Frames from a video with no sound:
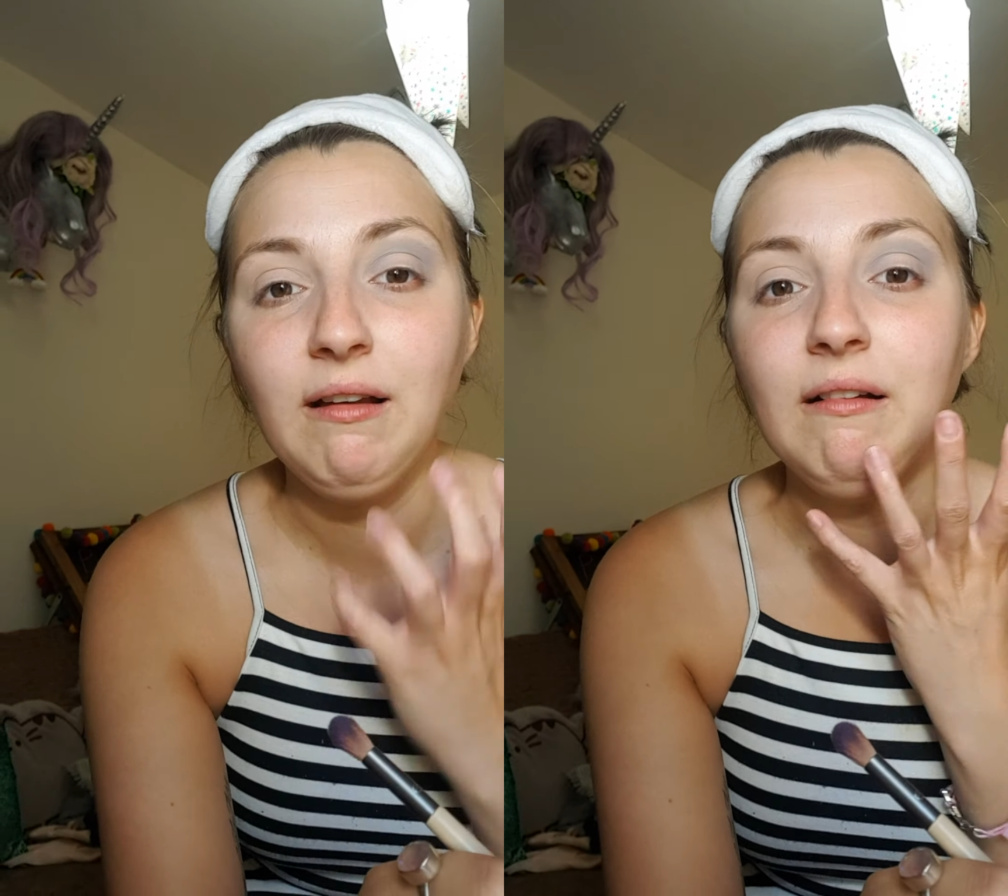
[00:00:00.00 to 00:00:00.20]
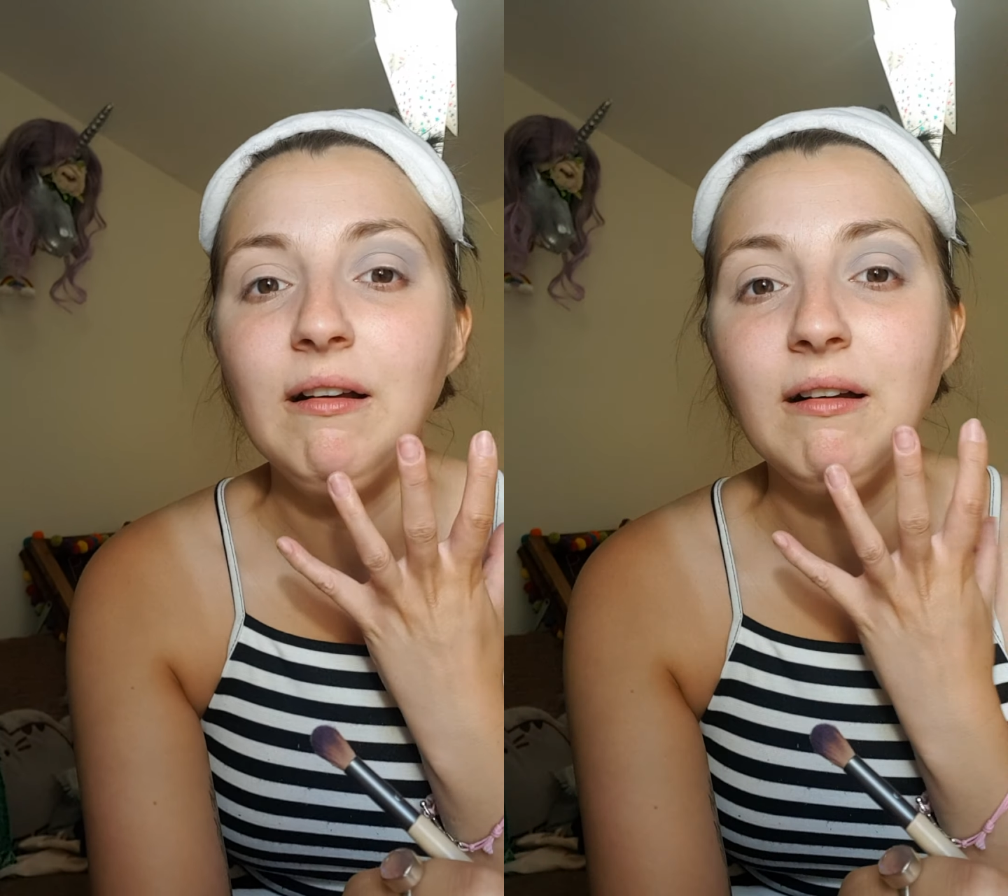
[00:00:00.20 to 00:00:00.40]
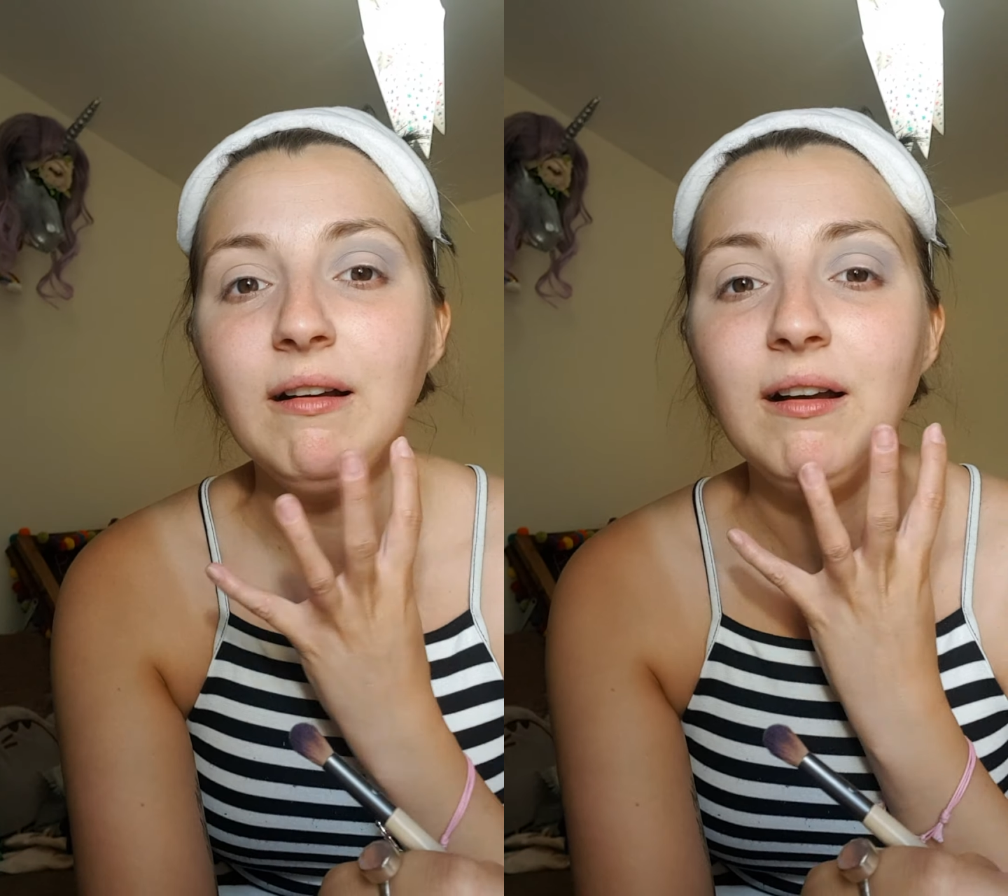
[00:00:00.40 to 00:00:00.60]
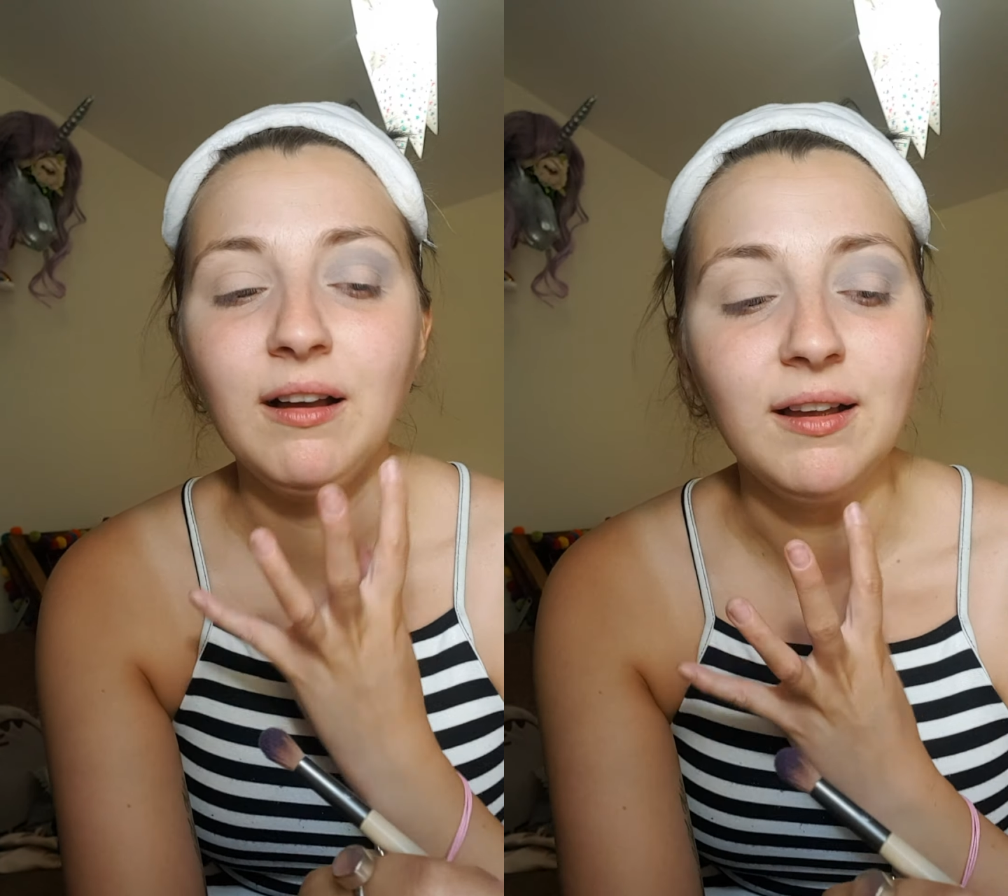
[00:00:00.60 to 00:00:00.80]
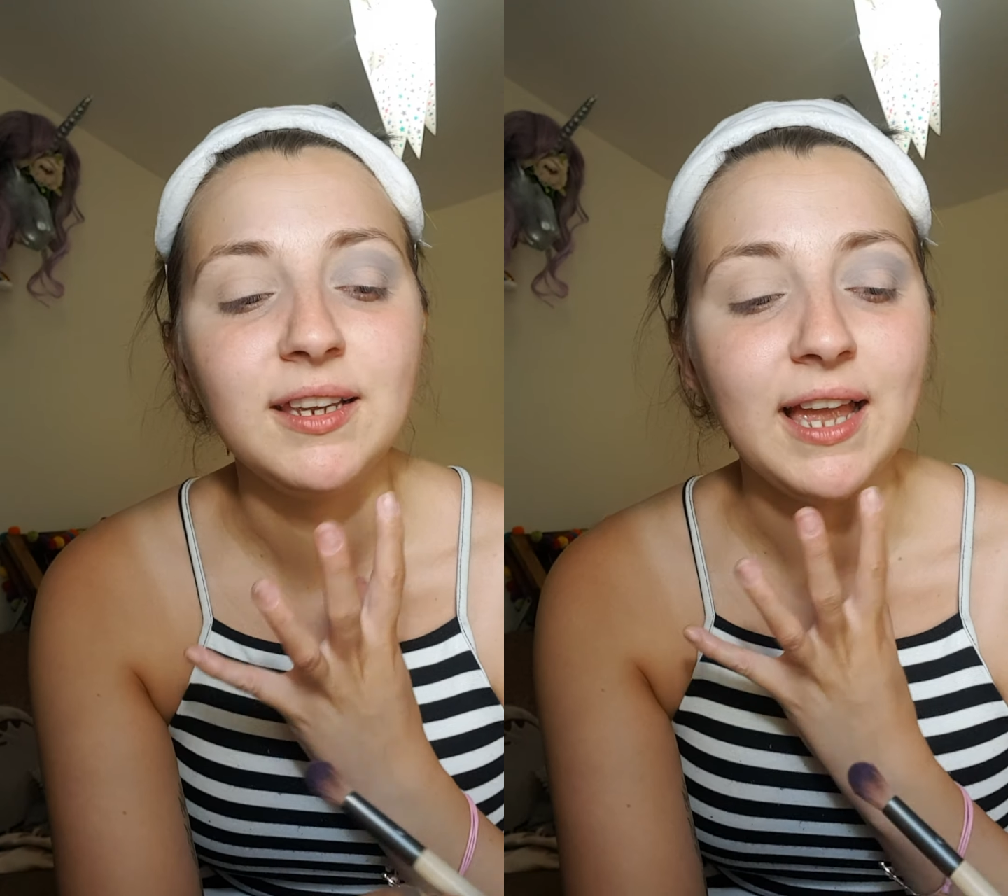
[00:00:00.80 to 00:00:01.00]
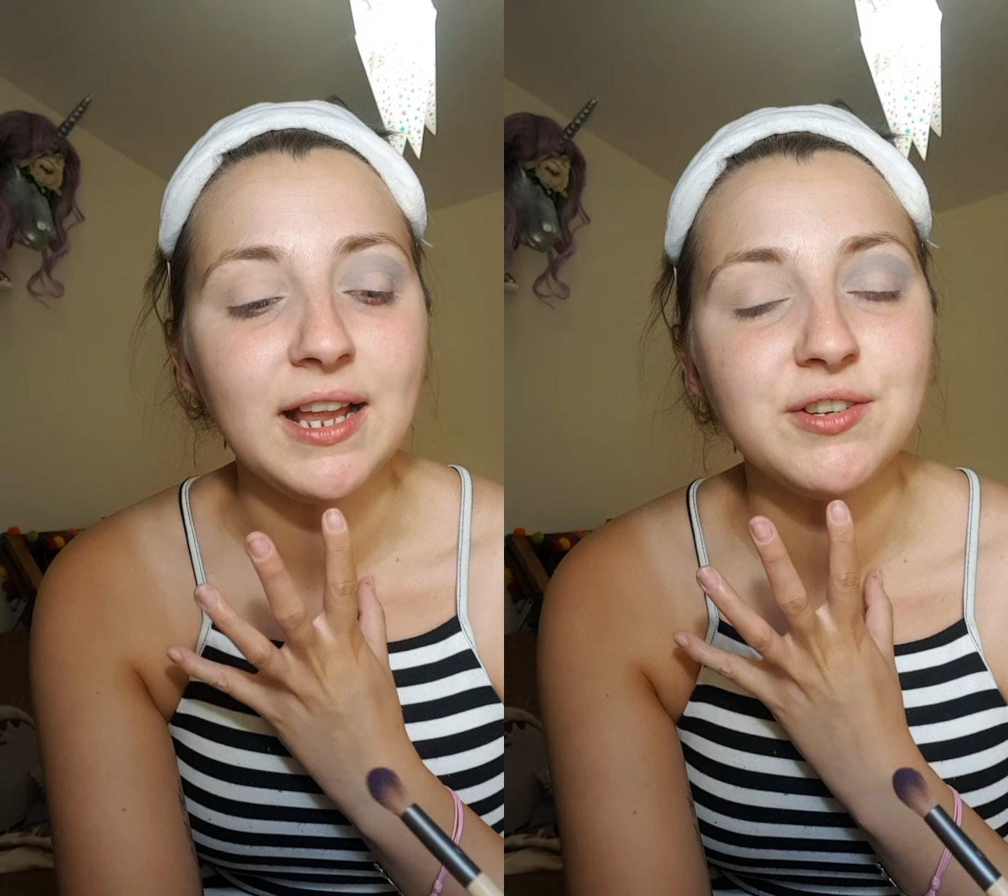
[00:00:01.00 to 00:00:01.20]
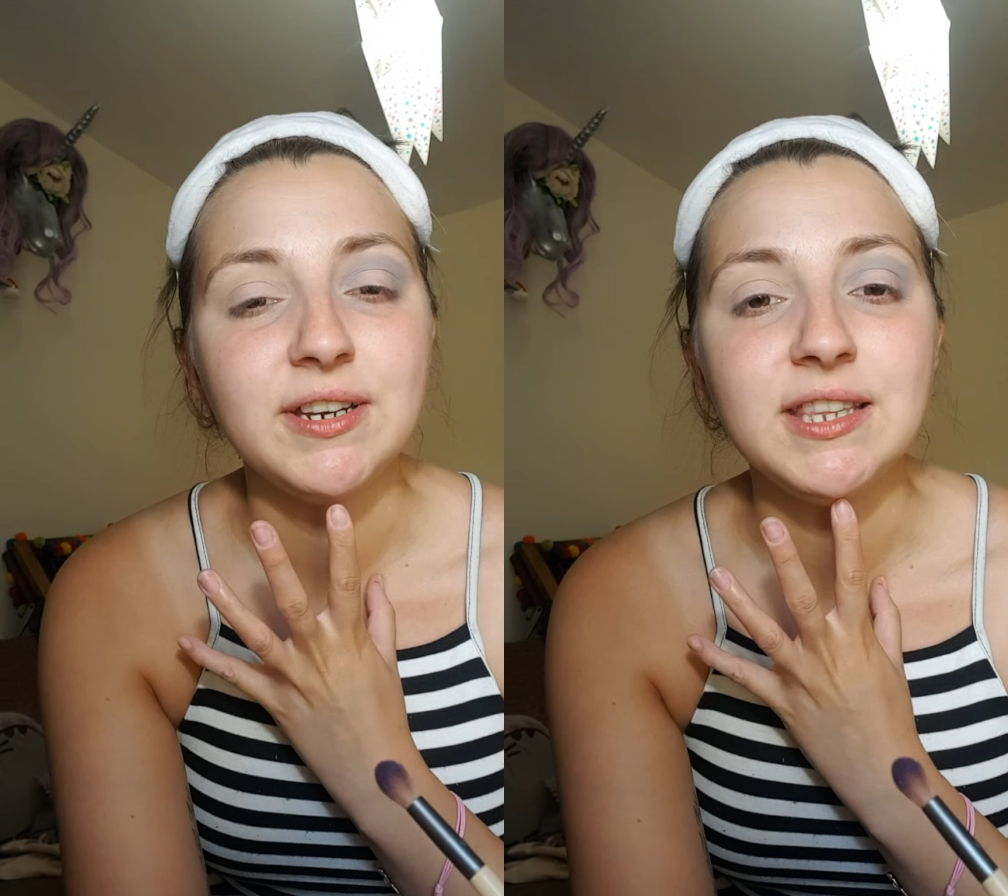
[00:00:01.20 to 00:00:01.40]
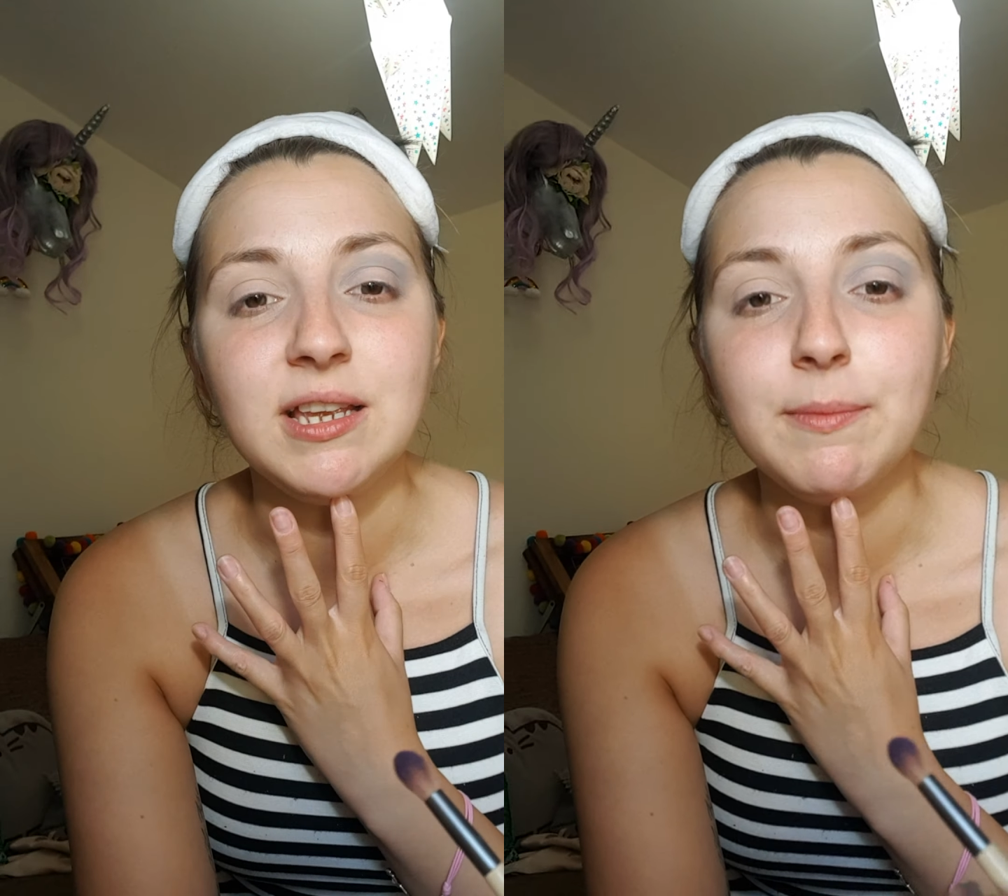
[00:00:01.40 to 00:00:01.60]
oh, you can't do
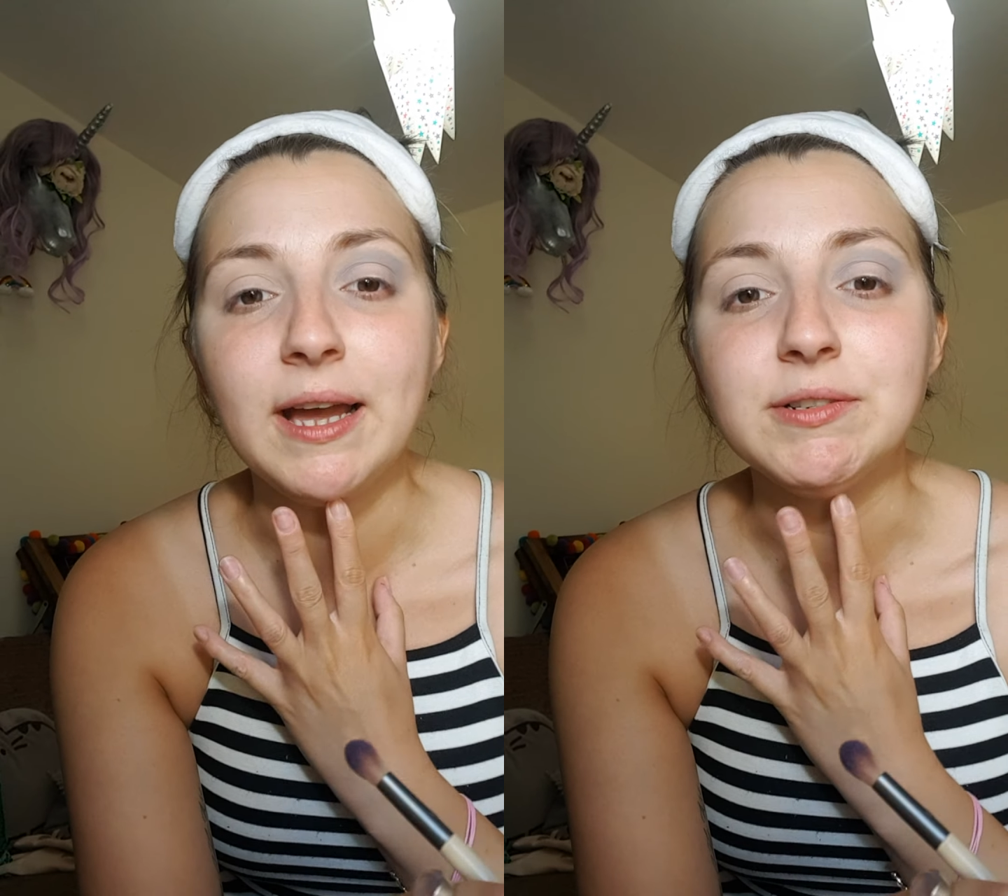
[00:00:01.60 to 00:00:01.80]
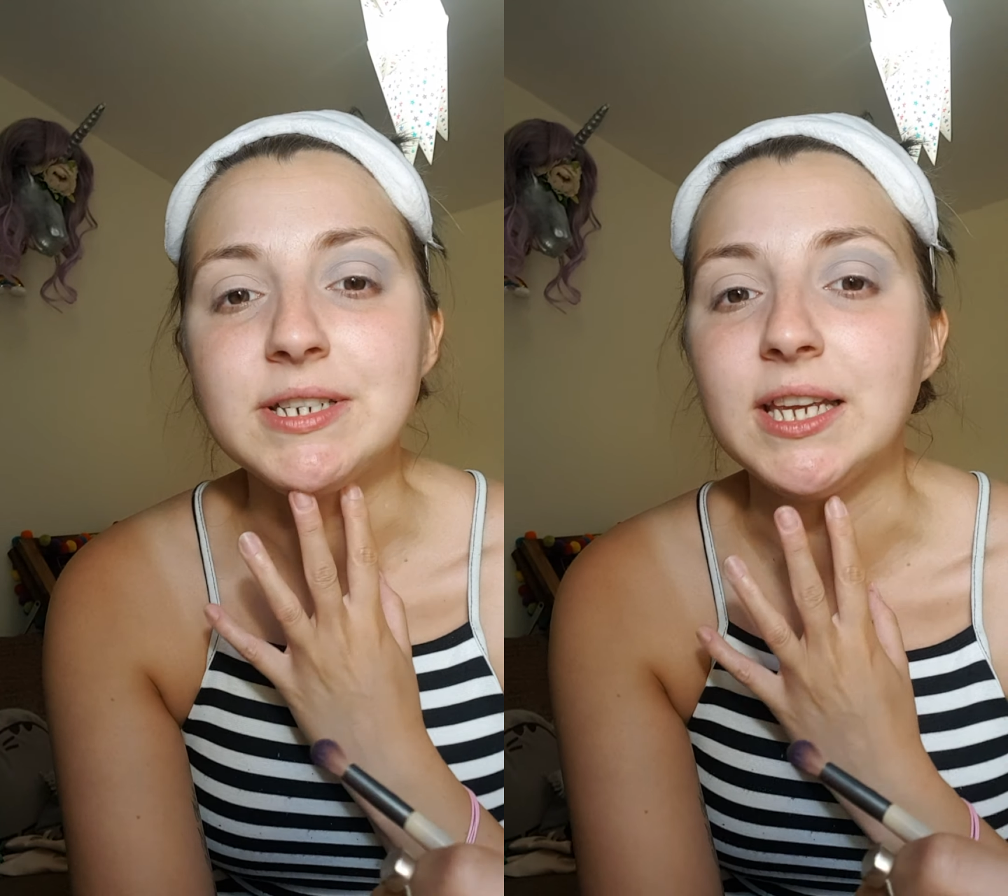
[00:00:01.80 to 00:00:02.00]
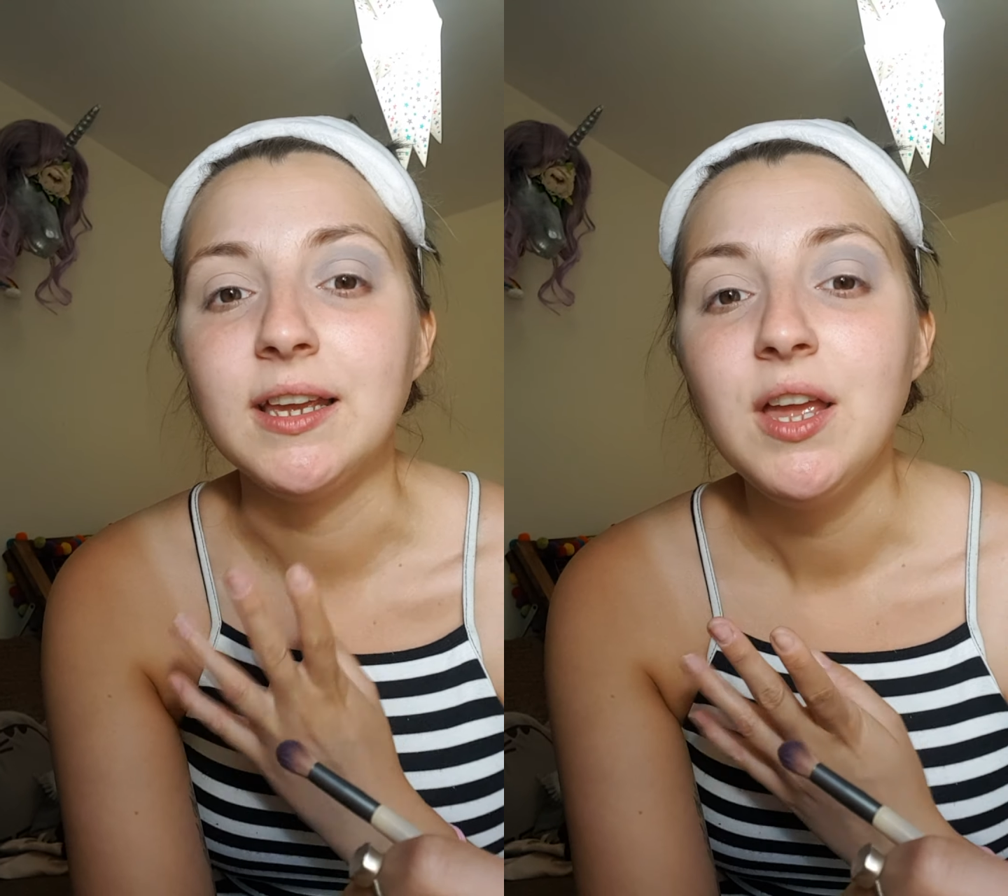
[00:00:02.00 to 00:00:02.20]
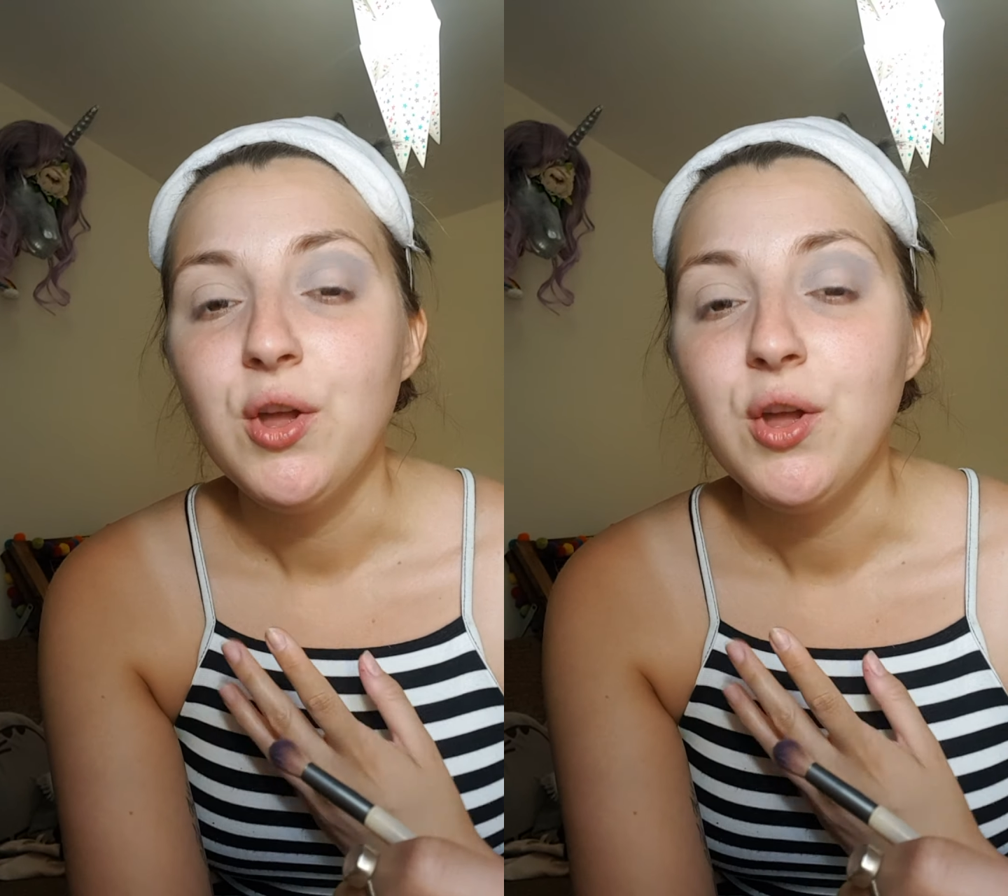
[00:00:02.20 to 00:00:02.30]
anything about it.